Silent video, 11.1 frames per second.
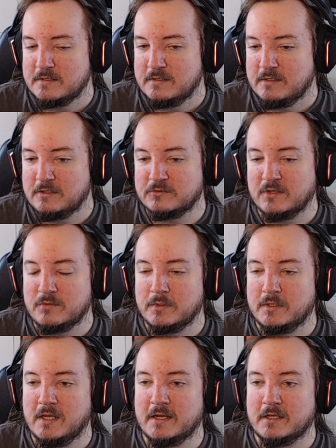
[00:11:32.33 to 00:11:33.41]
because I've
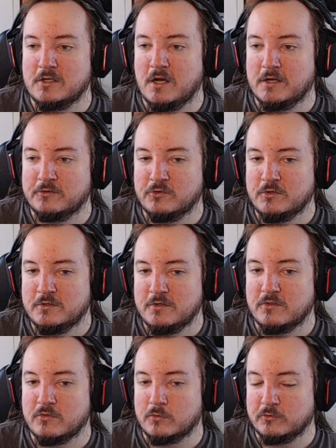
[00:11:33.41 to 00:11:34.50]
been at a concert
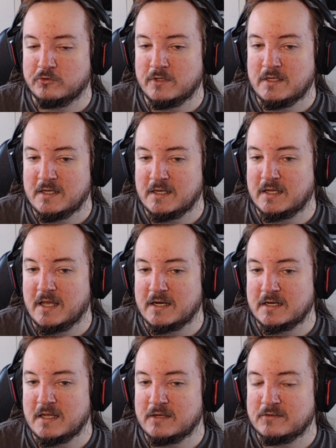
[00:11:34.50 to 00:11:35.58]
Thursday and I had
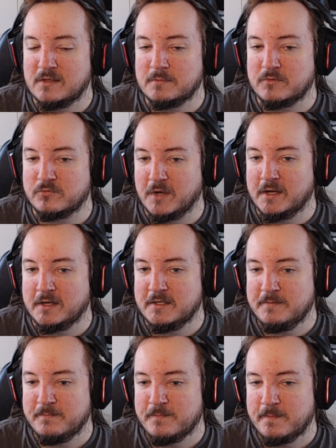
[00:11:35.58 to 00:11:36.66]
an exam on
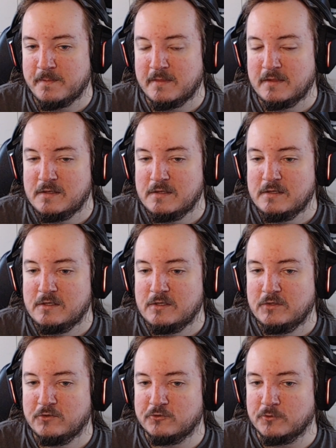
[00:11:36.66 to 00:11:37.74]
Friday.
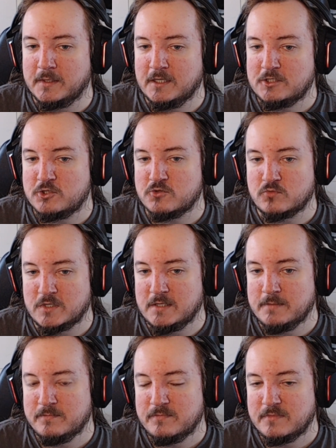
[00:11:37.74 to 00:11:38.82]
So my next
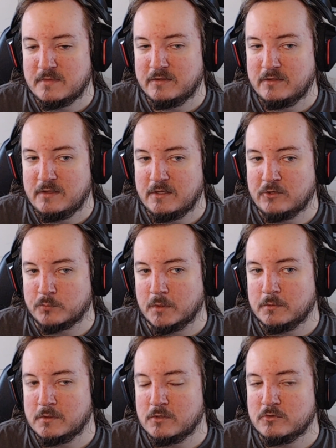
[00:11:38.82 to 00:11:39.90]
stream is
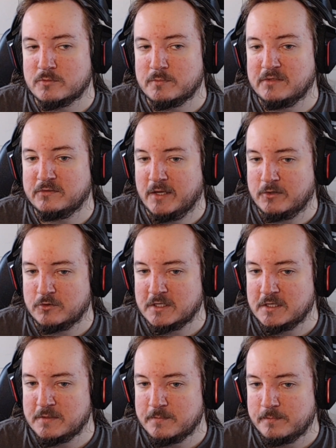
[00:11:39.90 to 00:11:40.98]
probably going to be
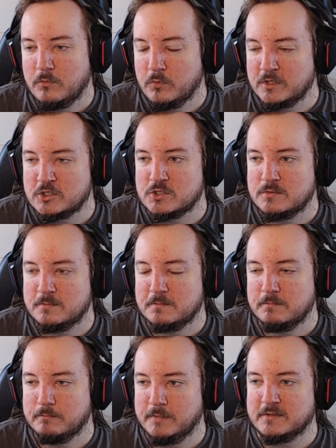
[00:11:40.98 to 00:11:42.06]
Saturday, which
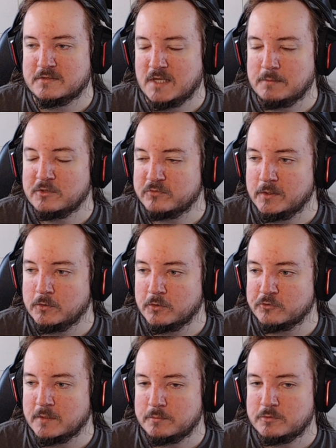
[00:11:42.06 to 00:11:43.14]
by the time this video
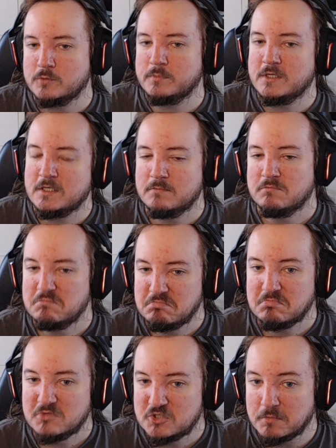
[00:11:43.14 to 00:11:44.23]
goes up should be
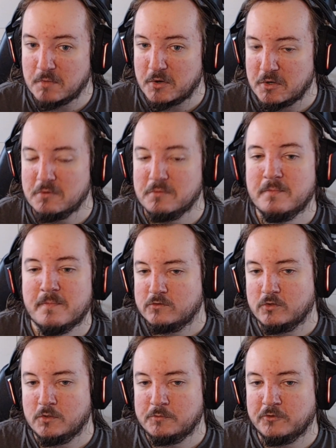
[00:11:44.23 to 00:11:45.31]
tomorrow.
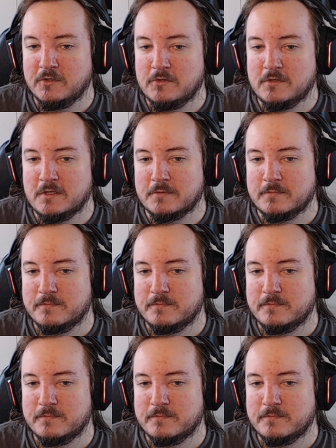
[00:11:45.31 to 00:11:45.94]
So I hope to see you there.